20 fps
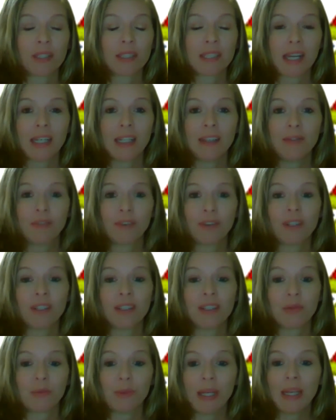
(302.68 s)
excited for
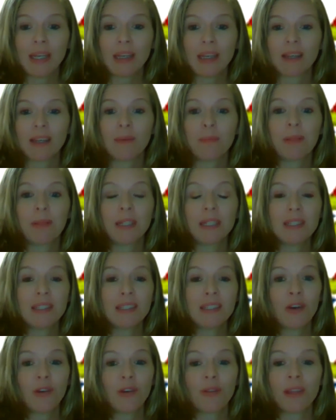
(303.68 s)
this week. Please
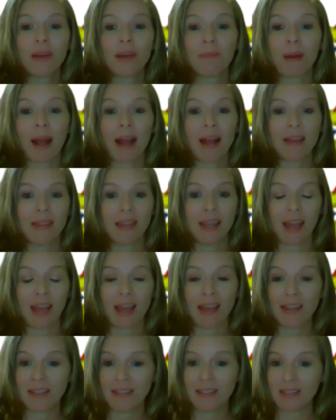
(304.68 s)
know that by the
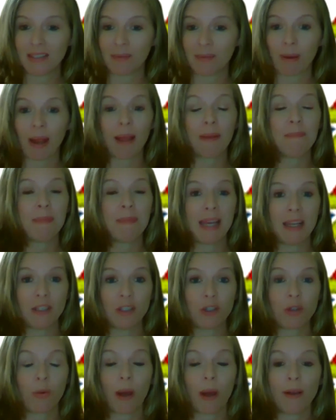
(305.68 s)
end, by May
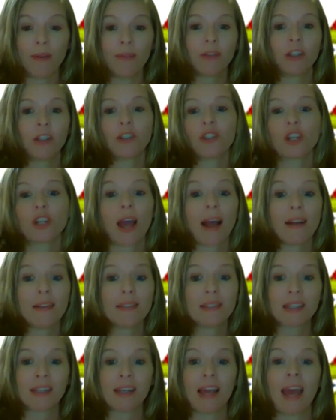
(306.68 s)
12th, your
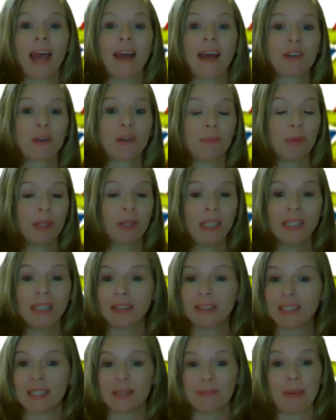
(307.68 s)
child's gonna have
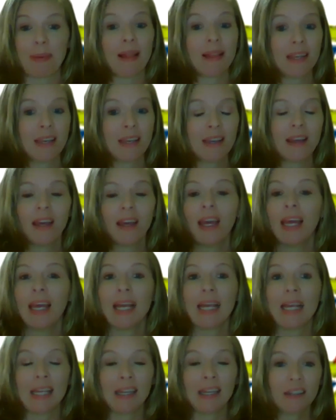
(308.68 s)
completed spelling,
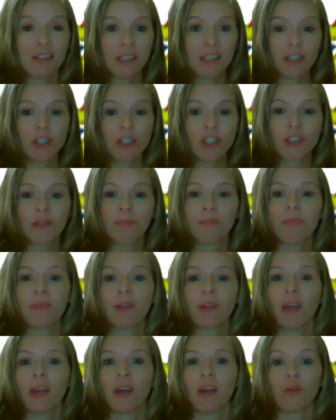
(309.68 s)
English,
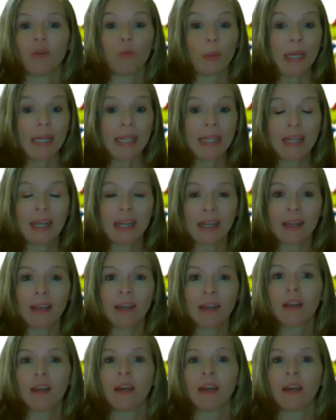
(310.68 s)
reading,